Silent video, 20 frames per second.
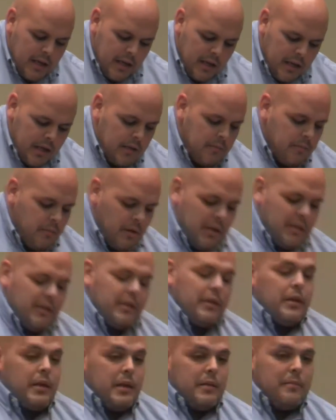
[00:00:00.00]
In,
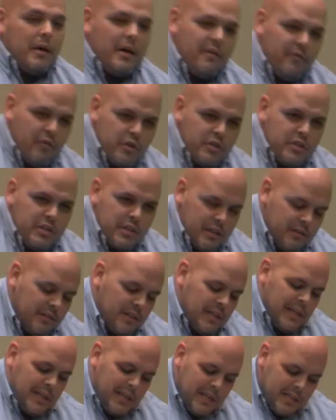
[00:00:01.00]
in, in my version, in
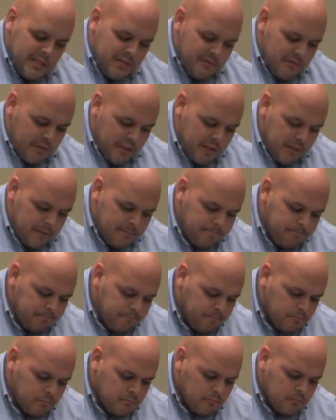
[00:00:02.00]
the ESV,
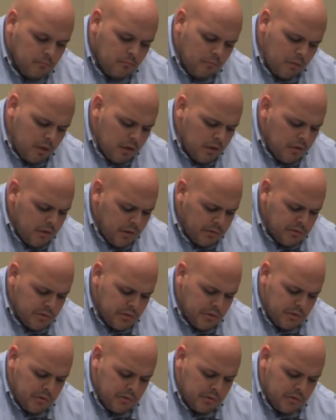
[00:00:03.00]
those
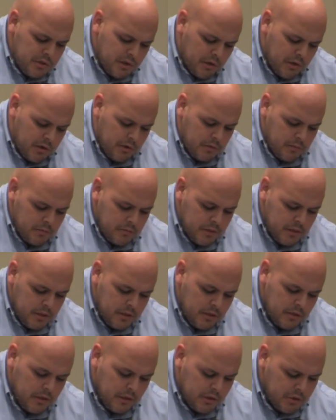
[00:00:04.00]
two
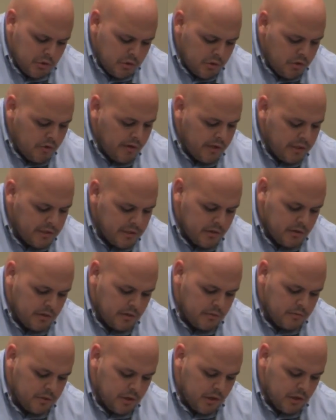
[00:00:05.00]
terms, the two Greek
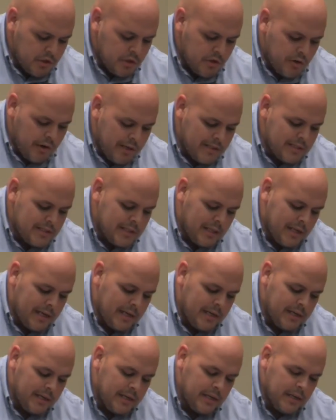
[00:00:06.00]
terms, are
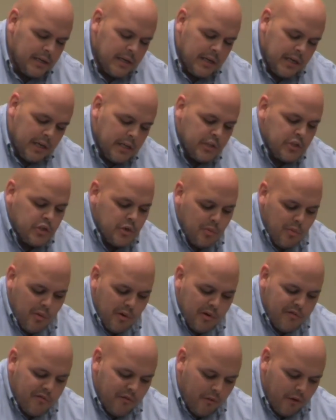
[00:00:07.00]
translated into
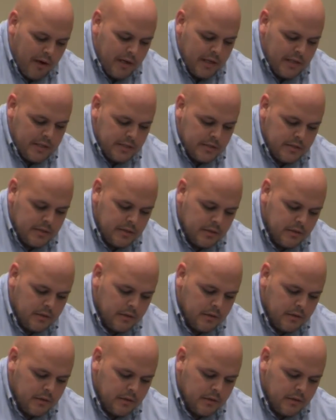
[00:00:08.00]
one phrase